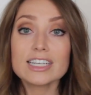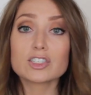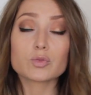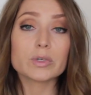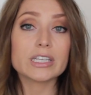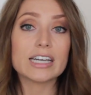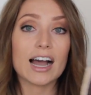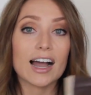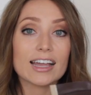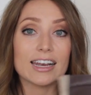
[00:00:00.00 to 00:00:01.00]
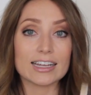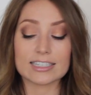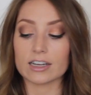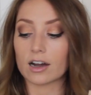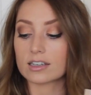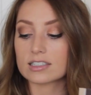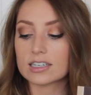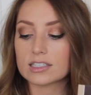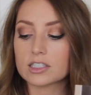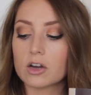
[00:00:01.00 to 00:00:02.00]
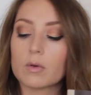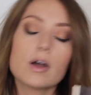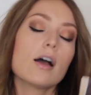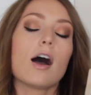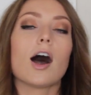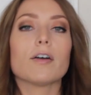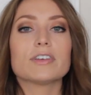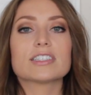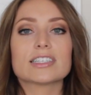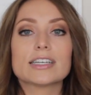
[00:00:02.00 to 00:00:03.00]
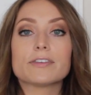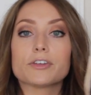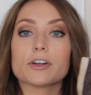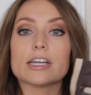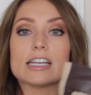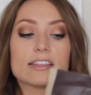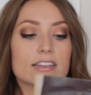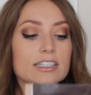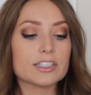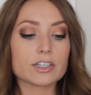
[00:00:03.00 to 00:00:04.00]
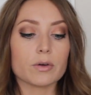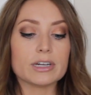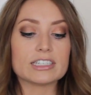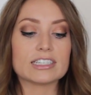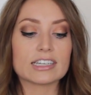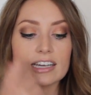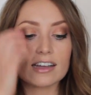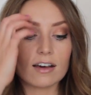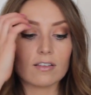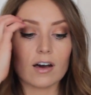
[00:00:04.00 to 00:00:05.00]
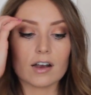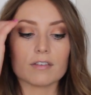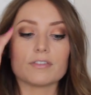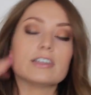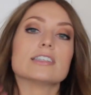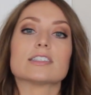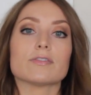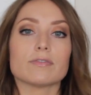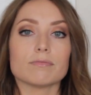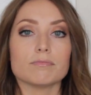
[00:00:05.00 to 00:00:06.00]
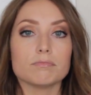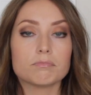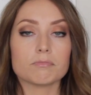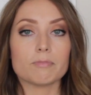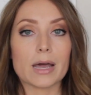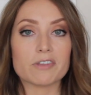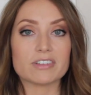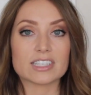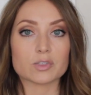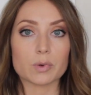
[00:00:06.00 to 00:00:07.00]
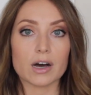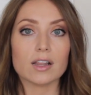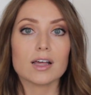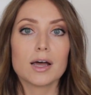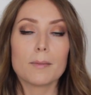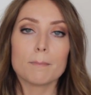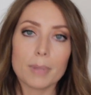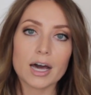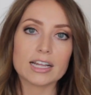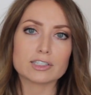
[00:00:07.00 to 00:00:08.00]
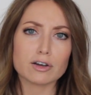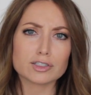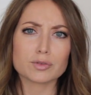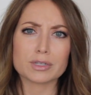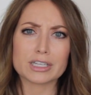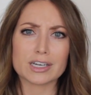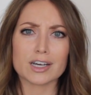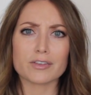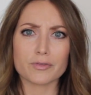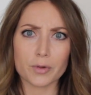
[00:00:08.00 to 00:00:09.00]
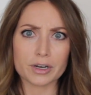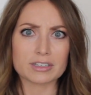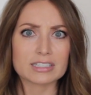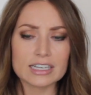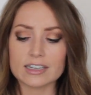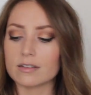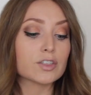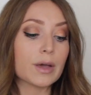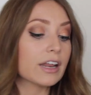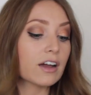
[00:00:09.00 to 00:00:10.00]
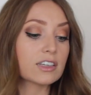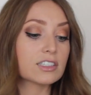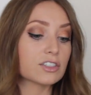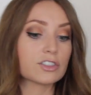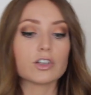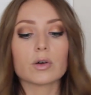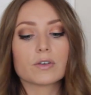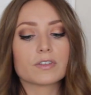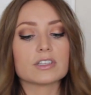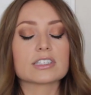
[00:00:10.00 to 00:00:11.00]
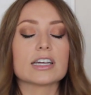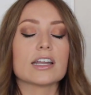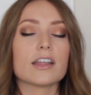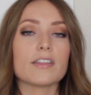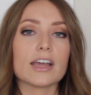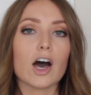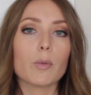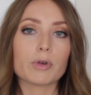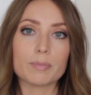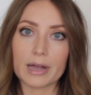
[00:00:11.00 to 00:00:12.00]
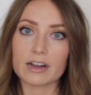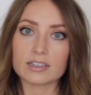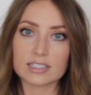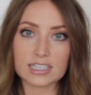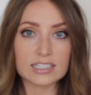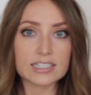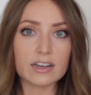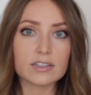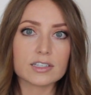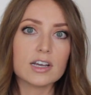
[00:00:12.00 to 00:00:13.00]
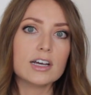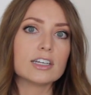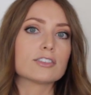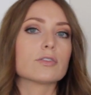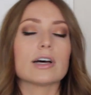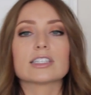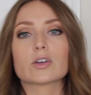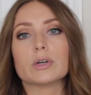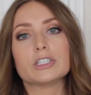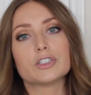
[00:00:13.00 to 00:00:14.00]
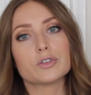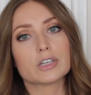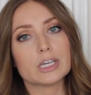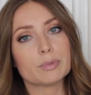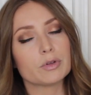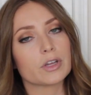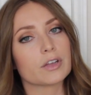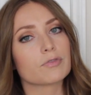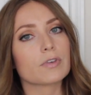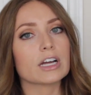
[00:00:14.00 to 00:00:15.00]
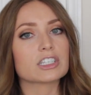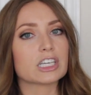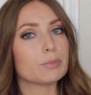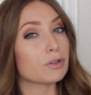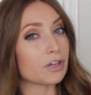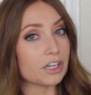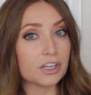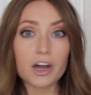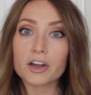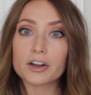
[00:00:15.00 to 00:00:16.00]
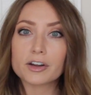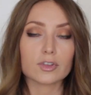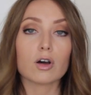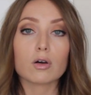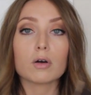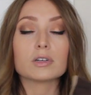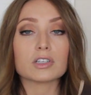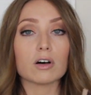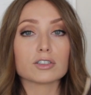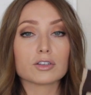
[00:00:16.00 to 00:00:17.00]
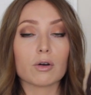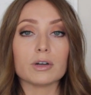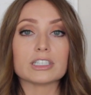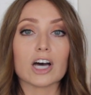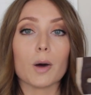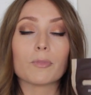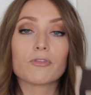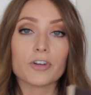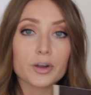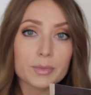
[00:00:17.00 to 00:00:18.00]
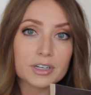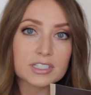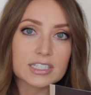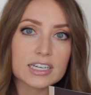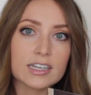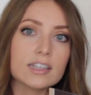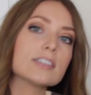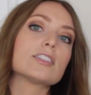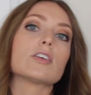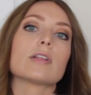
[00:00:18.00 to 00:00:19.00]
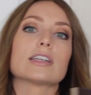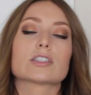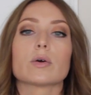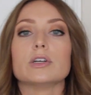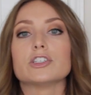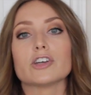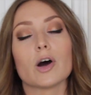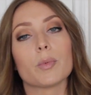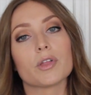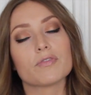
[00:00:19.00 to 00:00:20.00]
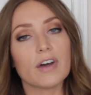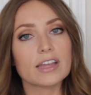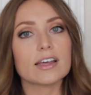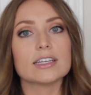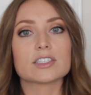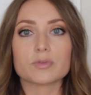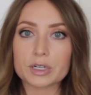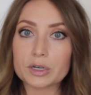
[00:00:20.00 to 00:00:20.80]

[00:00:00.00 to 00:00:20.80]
is really high in antioxidants. So obviously if you're eating this, you're going to get a lot of these benefits as well, but it's also really good for your skin. So antioxidants are so good for the skin. They help repair skin cells, so that's going to keep you looking fresh, keep you looking younger. Cocoa is also going to help firm your skin, so that's going to help with fine lines and